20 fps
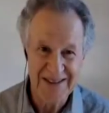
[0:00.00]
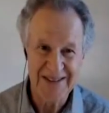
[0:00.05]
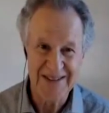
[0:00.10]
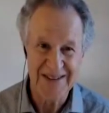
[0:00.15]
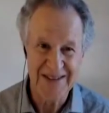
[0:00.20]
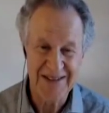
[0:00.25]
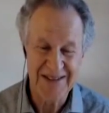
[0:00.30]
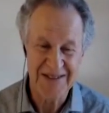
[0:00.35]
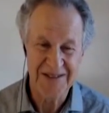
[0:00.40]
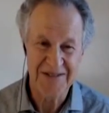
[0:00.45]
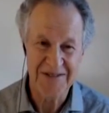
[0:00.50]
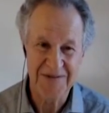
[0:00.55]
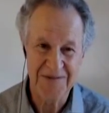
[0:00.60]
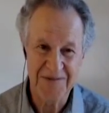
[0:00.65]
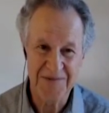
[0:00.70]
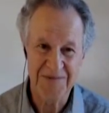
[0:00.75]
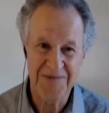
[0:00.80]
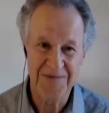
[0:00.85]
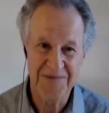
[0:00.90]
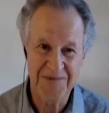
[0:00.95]

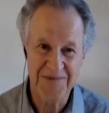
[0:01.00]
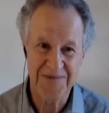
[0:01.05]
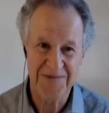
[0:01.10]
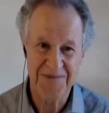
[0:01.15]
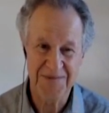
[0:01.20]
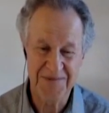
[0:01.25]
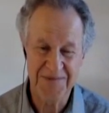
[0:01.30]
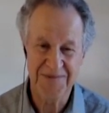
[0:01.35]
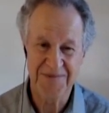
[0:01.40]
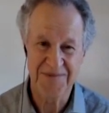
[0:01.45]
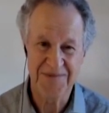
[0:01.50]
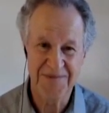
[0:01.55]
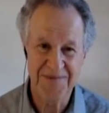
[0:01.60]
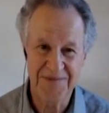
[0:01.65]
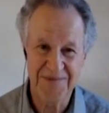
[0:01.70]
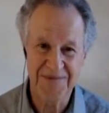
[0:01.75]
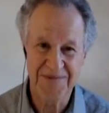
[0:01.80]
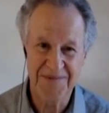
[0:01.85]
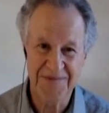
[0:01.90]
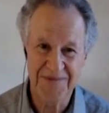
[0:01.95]

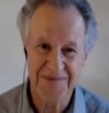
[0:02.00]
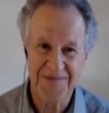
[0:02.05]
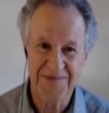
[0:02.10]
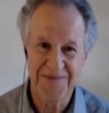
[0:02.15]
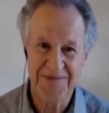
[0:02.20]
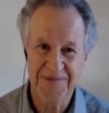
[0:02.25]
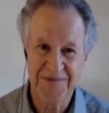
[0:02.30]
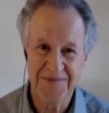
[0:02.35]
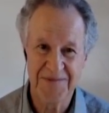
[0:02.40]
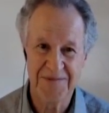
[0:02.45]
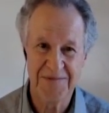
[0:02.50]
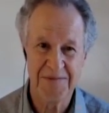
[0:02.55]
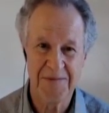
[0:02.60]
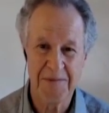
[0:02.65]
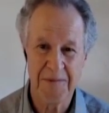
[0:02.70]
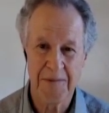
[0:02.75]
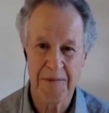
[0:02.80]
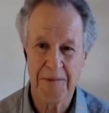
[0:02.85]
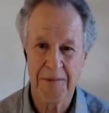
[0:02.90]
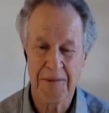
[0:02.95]

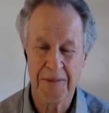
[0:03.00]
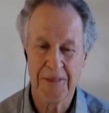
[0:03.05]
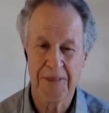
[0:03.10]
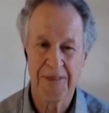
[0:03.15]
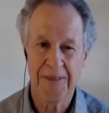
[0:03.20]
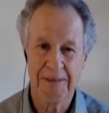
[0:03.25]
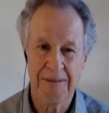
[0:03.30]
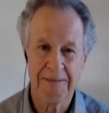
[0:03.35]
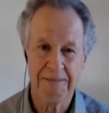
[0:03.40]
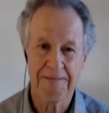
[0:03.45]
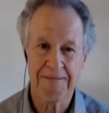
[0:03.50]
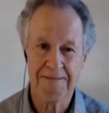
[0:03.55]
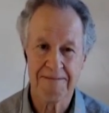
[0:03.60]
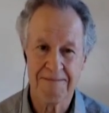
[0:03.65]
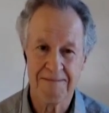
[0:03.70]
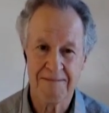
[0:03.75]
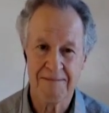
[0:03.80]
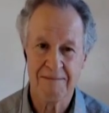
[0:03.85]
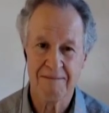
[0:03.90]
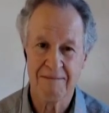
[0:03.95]

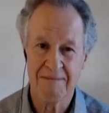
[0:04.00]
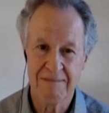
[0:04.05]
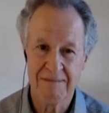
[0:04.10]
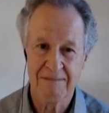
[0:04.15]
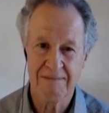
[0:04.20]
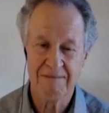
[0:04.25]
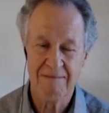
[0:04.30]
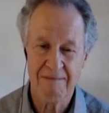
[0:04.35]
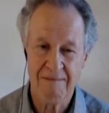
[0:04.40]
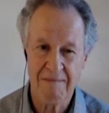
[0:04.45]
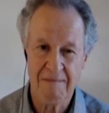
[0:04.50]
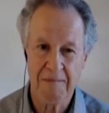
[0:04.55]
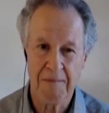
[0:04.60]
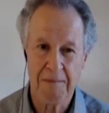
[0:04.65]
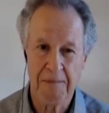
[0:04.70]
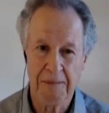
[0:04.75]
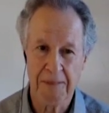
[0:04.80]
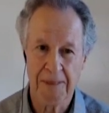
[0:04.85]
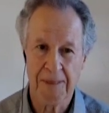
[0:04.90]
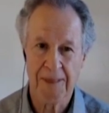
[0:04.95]

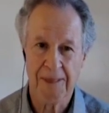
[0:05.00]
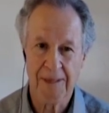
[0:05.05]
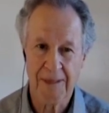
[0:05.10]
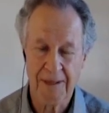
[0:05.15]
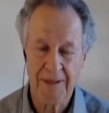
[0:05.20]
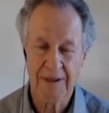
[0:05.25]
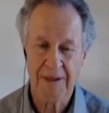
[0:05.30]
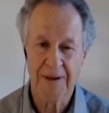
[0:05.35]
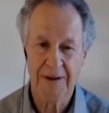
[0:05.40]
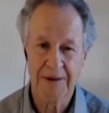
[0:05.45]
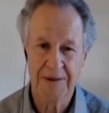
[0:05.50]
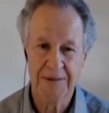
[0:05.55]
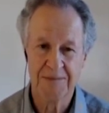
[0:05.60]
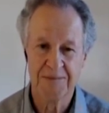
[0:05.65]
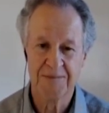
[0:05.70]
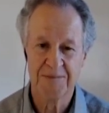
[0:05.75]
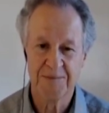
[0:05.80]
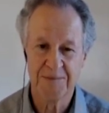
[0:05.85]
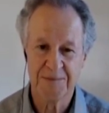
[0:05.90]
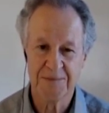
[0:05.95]

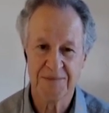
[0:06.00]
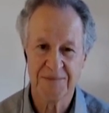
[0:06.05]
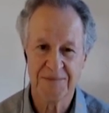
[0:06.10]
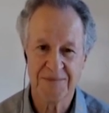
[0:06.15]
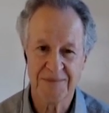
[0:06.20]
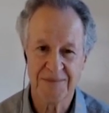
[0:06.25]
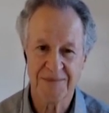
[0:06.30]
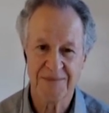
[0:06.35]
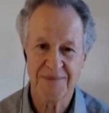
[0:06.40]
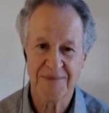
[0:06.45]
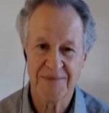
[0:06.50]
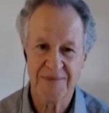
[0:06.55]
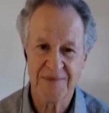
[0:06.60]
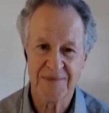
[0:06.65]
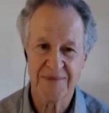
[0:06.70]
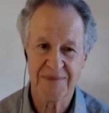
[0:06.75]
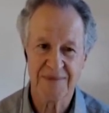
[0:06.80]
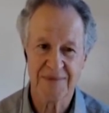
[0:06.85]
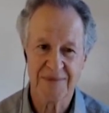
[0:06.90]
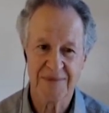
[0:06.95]

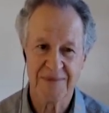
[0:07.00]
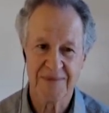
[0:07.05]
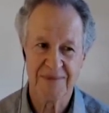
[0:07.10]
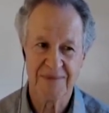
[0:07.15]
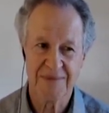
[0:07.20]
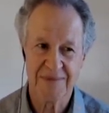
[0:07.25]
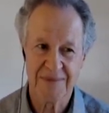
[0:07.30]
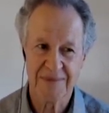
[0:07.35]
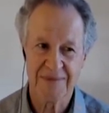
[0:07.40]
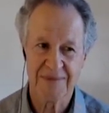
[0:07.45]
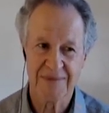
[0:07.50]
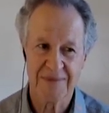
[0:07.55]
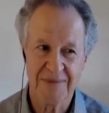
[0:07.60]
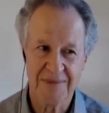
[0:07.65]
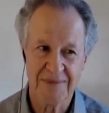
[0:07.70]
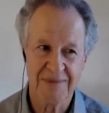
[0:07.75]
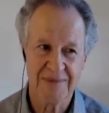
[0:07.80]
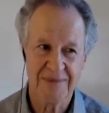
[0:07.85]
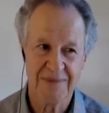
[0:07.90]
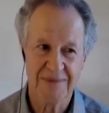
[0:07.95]
(silent)